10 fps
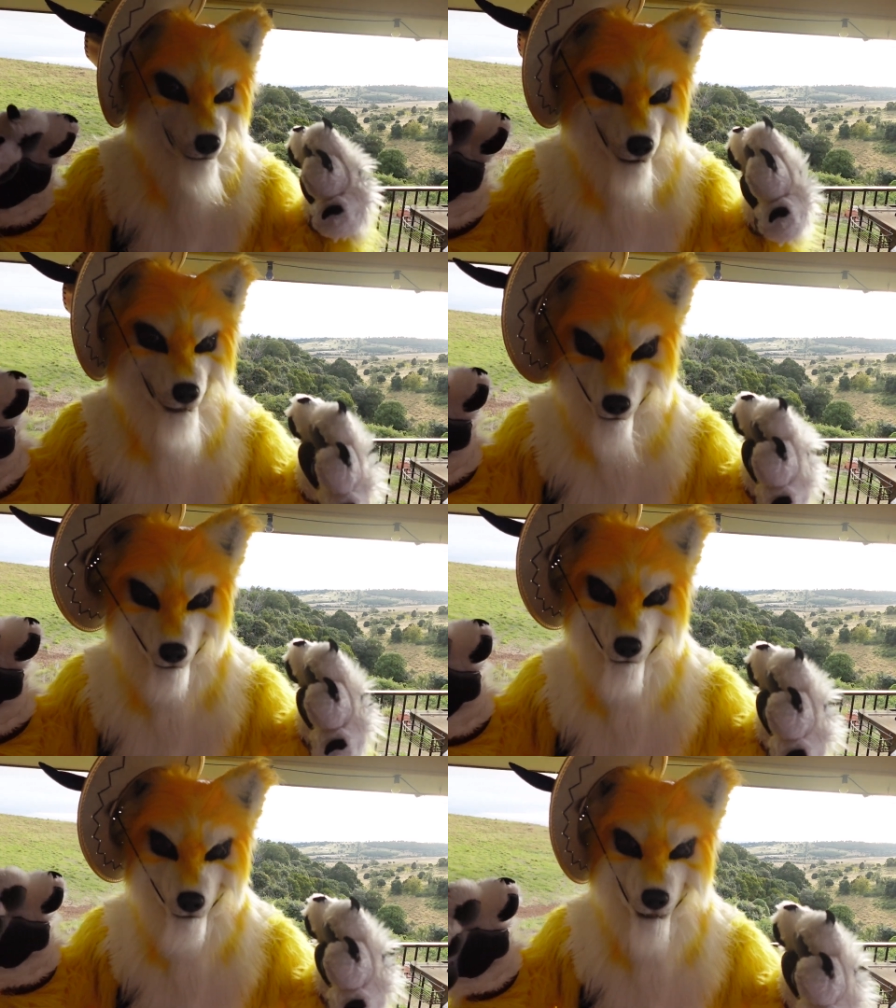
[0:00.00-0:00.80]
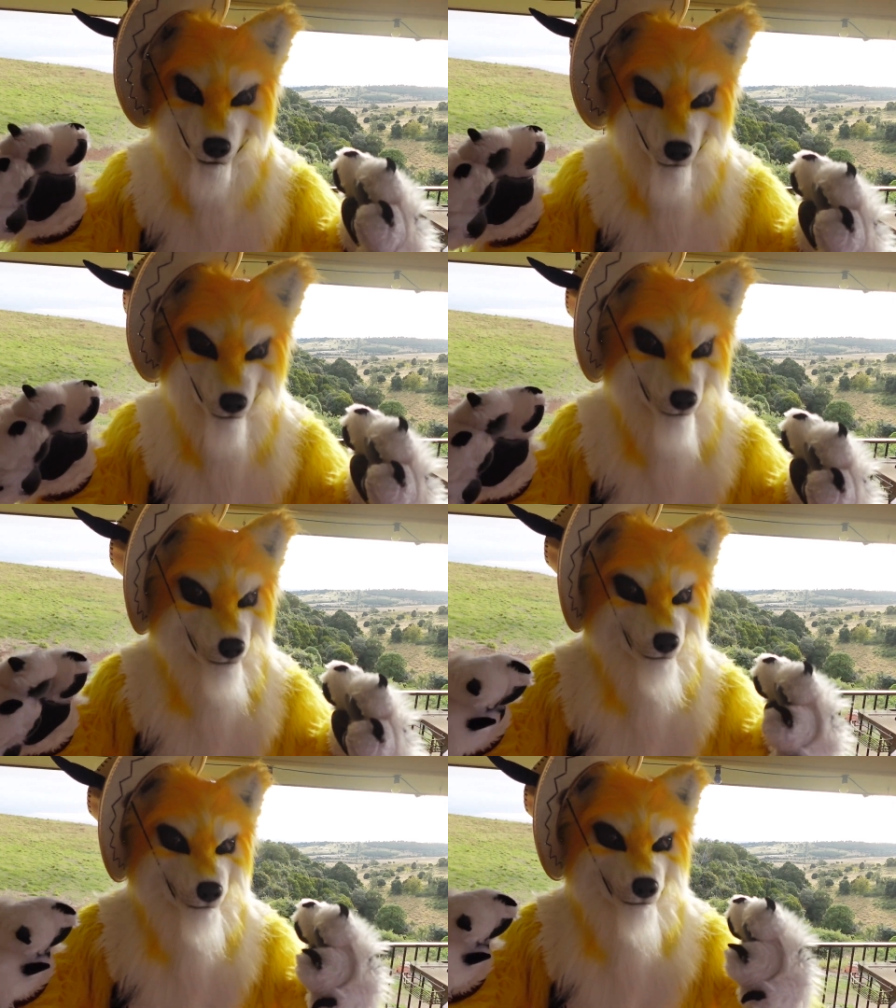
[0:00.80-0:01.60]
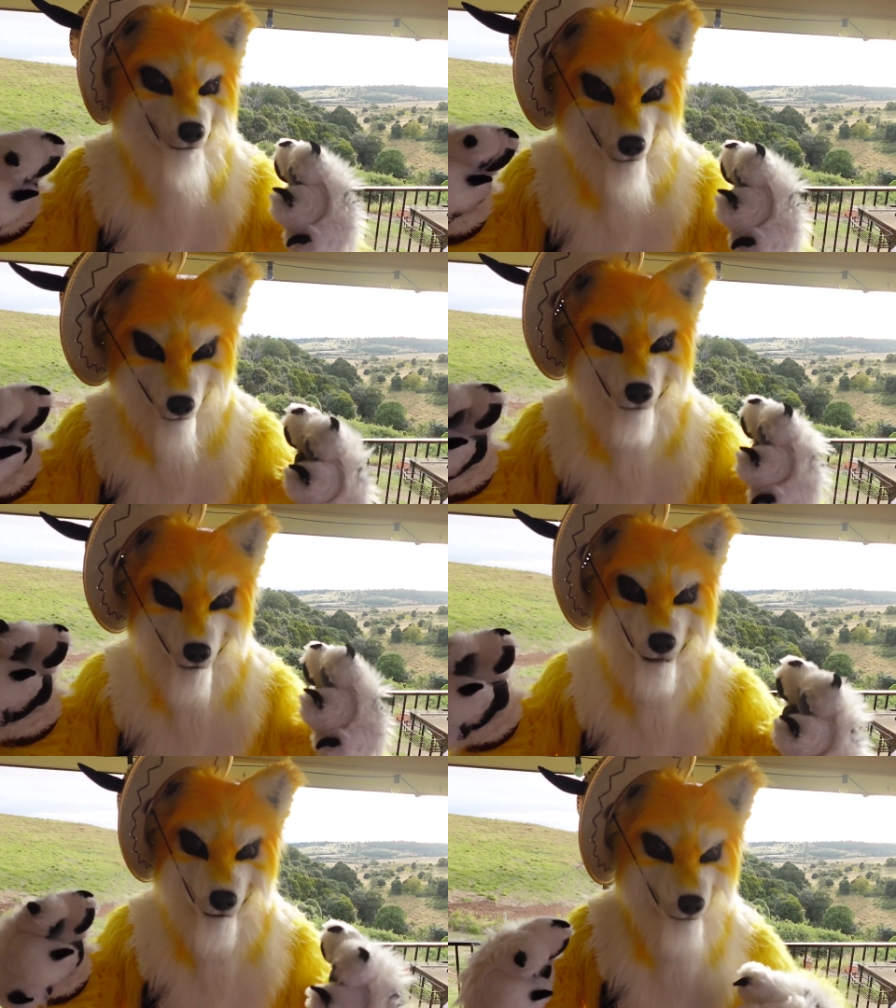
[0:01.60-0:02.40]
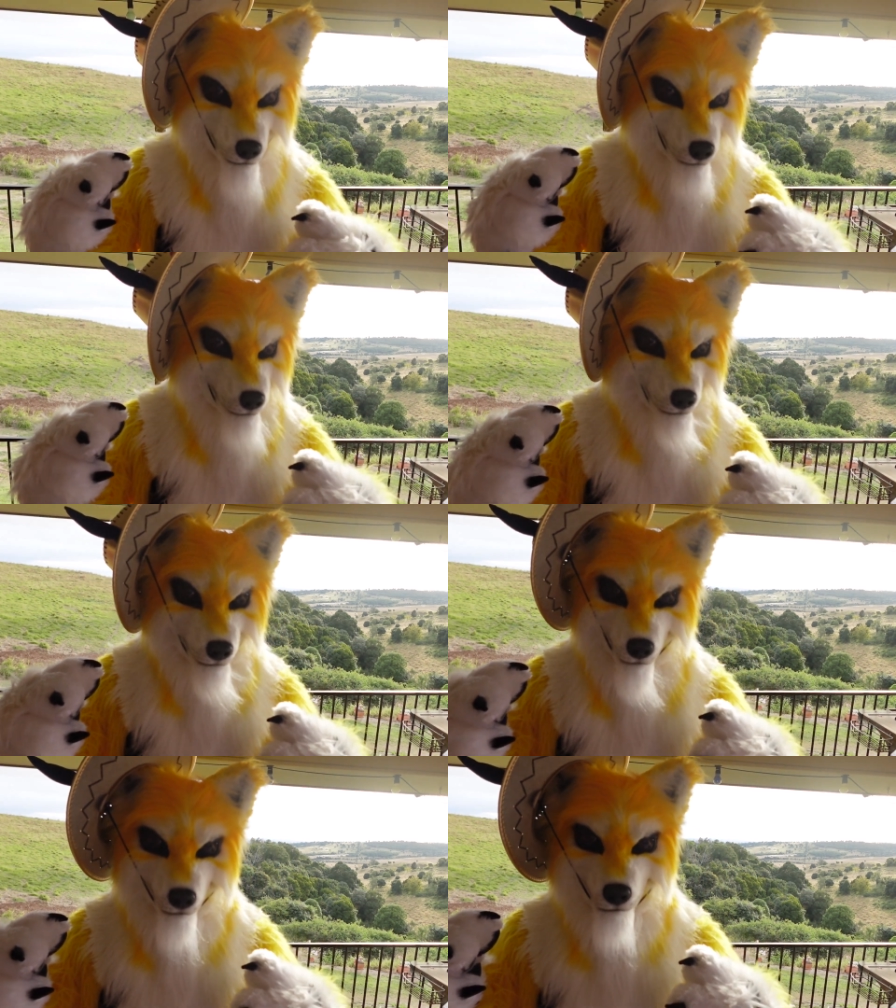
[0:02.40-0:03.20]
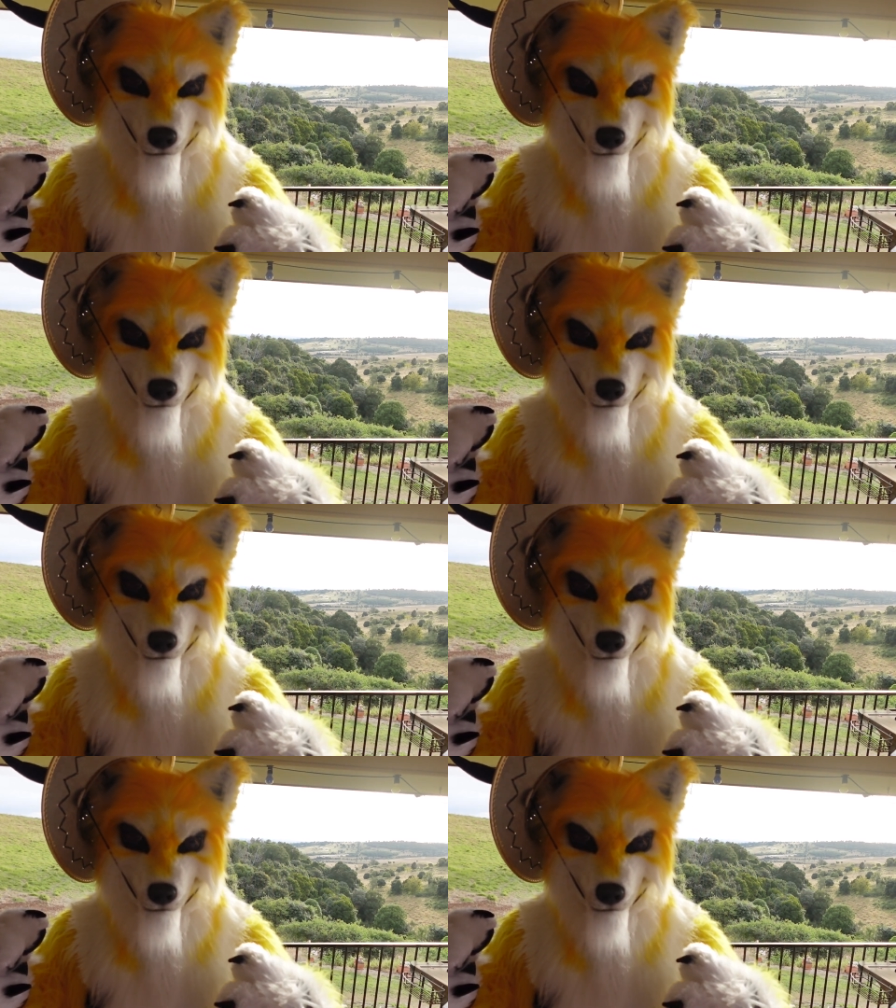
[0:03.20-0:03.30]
boy or girl these are hateful terms.